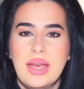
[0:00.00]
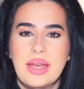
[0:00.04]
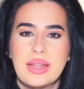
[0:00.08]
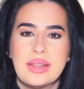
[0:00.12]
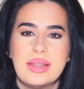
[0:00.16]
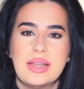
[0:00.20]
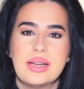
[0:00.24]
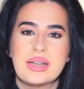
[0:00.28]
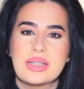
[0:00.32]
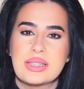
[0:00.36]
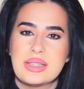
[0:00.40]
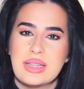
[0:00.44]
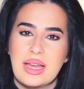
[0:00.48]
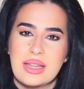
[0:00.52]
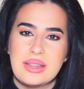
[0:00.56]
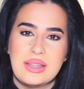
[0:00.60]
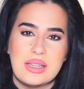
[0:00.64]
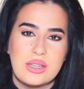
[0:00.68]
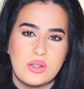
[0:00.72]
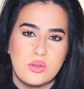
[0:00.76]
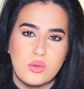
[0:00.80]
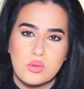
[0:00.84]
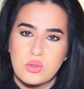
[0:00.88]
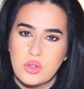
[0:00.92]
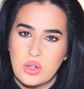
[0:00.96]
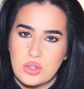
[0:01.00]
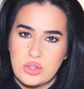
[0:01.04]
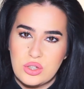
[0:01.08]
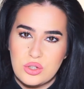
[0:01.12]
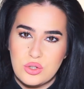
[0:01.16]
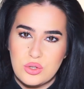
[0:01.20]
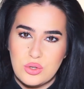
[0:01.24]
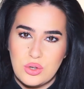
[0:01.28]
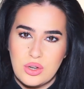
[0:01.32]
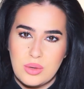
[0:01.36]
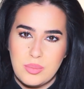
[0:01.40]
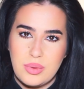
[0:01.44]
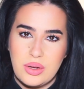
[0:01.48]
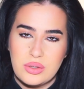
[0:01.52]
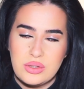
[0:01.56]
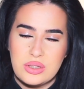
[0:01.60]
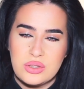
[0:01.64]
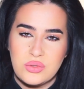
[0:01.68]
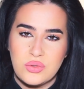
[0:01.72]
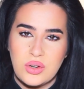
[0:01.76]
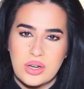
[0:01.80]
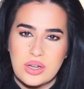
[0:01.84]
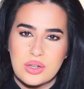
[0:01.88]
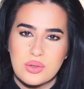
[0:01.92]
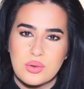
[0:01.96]
There's nothing to not enjoy about this
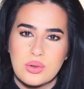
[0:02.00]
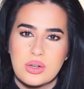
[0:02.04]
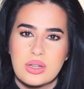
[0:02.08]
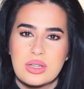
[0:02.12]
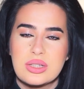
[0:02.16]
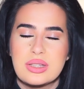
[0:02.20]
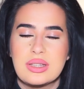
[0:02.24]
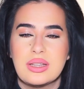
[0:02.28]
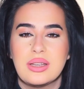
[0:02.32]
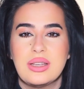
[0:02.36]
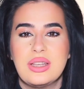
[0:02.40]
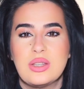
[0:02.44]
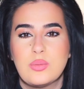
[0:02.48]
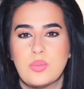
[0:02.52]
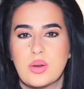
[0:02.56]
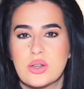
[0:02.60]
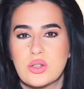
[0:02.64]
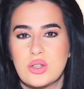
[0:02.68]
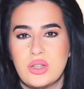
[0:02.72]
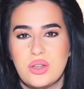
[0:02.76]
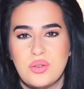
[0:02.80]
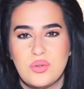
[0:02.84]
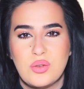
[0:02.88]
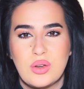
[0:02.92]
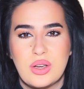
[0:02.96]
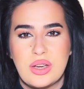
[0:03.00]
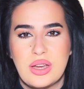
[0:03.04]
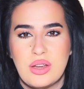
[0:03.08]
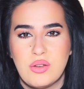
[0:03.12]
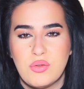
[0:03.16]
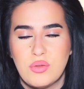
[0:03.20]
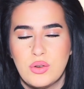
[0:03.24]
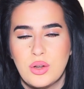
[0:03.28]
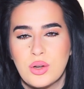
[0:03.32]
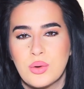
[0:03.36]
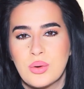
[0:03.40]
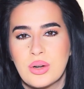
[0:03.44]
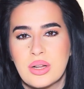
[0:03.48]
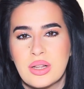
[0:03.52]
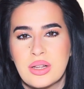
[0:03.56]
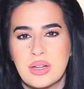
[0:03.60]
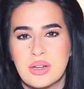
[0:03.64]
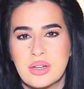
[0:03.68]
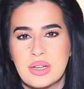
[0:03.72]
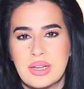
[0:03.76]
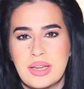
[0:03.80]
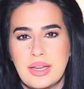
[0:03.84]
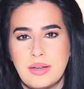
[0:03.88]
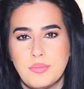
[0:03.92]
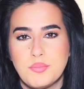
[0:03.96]
fragrance, especially if you're a floral
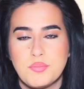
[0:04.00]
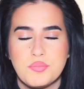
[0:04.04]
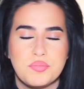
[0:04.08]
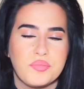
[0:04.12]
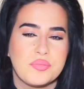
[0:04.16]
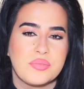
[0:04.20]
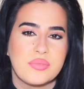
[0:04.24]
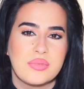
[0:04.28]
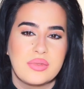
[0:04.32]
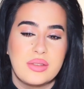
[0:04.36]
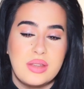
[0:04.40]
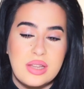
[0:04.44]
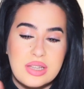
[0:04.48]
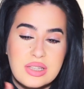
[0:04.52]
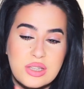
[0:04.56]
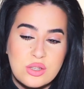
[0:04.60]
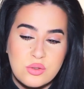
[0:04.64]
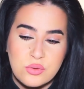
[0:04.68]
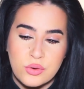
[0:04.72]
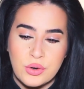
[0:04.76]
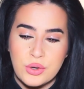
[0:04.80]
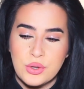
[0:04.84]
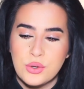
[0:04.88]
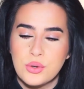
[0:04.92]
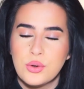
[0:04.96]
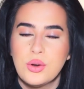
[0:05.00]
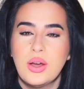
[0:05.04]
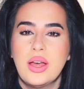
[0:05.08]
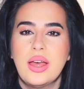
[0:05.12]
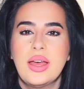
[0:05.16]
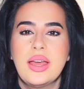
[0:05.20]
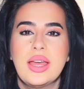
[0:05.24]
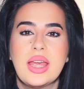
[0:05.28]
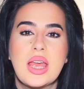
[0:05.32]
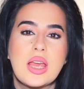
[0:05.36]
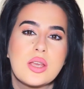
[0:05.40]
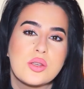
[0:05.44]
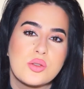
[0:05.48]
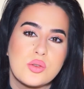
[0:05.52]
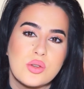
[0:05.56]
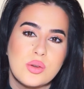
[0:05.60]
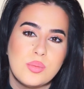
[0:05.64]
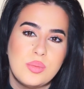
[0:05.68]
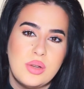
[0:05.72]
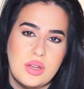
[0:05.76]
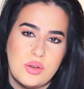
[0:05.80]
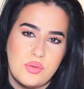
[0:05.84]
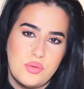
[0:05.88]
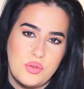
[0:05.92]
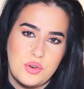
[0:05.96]
girly. This is for you.
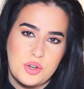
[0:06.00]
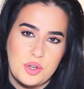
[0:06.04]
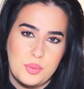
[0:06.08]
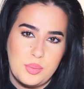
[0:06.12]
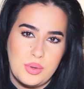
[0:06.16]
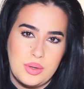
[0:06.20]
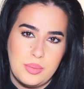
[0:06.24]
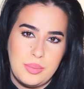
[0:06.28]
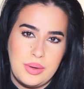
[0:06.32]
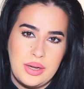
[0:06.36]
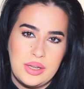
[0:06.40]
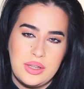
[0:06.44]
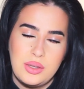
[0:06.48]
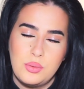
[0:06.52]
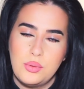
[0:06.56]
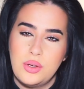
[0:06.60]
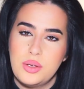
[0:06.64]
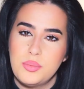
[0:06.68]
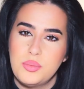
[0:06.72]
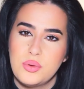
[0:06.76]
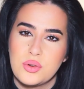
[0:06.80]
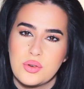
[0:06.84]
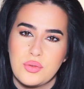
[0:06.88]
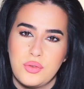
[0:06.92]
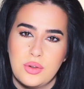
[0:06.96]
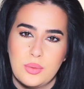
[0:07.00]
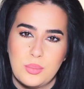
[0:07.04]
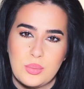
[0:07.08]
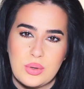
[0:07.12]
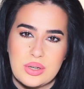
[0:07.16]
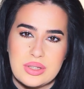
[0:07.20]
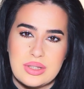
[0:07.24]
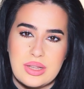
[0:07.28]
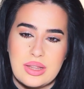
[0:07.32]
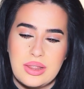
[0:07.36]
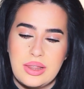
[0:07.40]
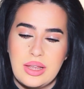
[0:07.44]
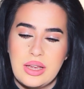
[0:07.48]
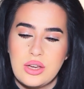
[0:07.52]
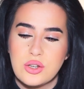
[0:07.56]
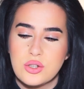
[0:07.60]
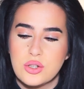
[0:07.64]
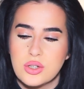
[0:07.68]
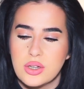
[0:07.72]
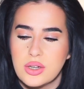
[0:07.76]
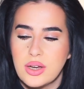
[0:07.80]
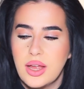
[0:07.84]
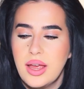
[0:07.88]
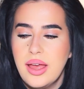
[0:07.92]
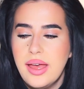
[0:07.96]
Extremely affordable, by the way, beautiful
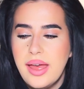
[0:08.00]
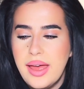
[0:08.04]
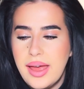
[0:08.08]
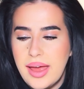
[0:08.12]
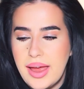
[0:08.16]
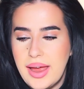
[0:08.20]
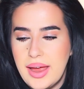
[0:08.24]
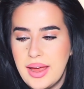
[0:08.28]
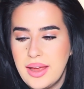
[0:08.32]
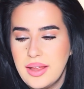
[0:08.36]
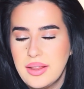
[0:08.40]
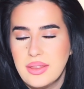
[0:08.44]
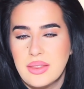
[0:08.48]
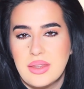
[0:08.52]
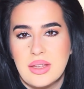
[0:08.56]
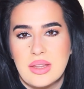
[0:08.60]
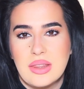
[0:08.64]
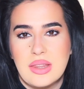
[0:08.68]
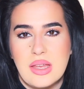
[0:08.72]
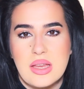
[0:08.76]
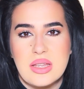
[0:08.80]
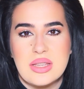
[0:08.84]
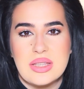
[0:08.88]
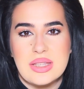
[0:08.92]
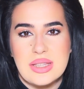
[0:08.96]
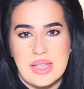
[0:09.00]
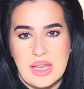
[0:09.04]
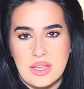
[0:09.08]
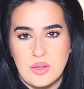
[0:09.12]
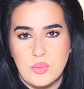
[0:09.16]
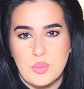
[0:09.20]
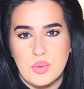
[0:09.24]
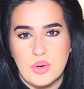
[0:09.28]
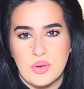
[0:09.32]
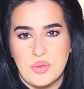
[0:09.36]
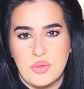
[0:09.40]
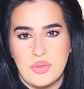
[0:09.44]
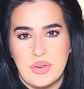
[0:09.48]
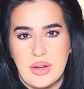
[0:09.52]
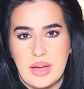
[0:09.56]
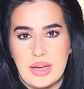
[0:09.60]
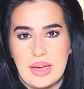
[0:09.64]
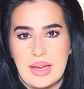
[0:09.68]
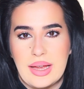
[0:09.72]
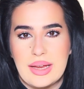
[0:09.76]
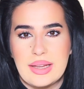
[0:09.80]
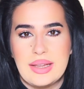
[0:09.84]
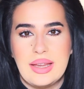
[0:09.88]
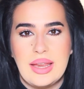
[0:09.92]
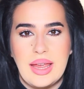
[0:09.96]
presentation, and the scent profile,
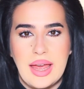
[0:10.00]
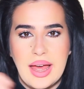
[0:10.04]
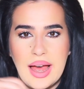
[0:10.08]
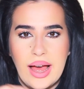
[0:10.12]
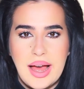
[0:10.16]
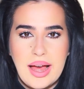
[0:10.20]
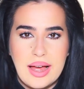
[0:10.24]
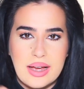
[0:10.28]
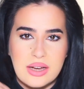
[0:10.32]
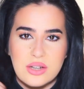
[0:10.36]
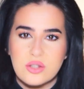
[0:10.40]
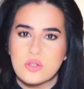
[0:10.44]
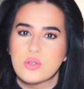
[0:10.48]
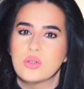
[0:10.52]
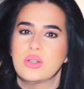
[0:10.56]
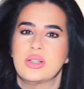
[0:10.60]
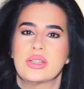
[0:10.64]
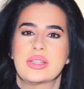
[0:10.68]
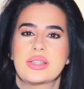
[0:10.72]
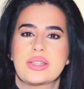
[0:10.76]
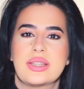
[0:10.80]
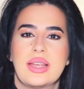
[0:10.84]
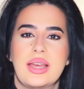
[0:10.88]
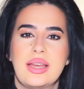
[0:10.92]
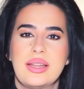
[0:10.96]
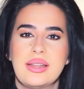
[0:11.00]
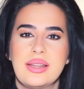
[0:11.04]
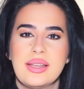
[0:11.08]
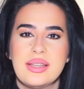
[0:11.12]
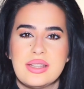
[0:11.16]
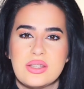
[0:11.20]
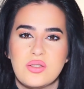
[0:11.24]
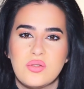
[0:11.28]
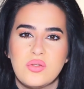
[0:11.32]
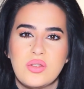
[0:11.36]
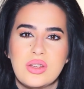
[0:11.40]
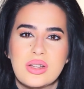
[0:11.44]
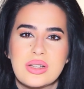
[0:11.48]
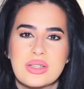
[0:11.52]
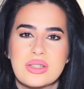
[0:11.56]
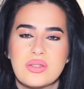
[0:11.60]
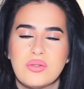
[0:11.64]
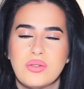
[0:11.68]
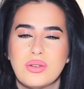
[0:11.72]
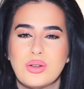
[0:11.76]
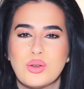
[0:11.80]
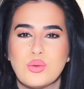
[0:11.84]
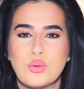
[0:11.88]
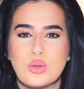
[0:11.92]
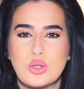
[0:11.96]
like the actual scent, it feels
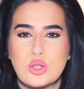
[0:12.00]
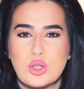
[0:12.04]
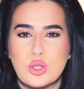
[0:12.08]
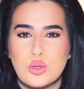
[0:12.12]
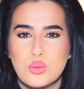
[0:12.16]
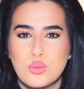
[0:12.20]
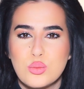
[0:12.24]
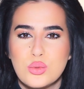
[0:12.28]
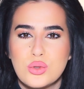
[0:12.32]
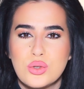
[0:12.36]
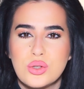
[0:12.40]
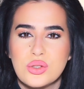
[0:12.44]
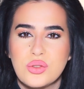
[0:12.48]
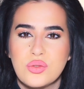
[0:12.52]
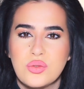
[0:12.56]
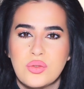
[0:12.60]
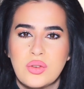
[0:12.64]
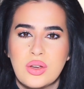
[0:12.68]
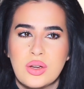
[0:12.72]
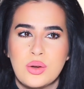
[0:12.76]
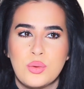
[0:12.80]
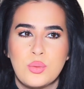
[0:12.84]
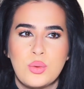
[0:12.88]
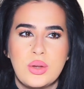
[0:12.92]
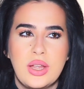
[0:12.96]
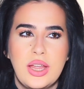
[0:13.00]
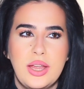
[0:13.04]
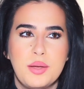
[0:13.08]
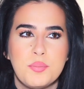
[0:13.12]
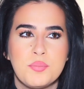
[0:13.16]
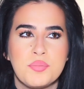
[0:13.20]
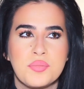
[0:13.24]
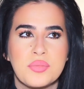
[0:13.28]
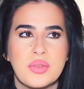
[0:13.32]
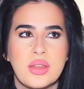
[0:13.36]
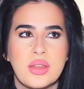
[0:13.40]
very smooth, very,